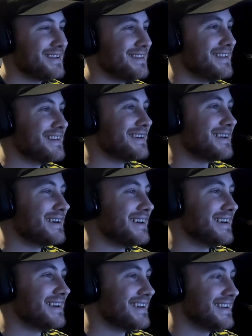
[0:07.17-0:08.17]
The
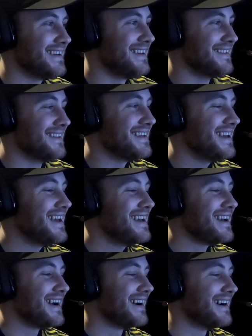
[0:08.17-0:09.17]

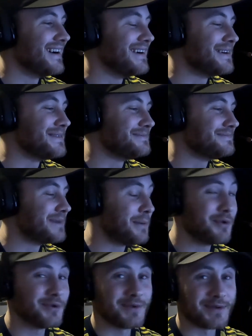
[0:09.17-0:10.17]
I've
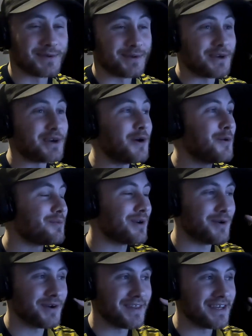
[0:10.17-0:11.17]
been doing this with a
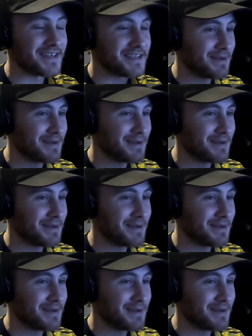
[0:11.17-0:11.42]
GoPro in this,